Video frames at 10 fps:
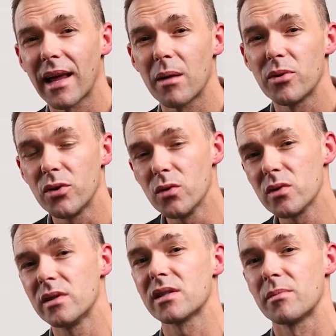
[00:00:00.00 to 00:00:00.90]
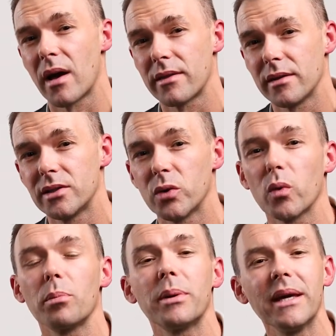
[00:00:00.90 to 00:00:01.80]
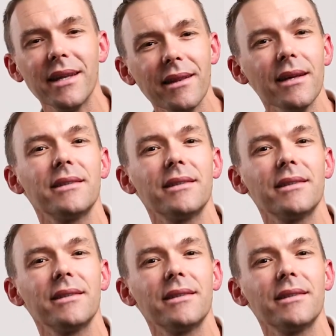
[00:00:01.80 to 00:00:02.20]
lab used this method to repeatedly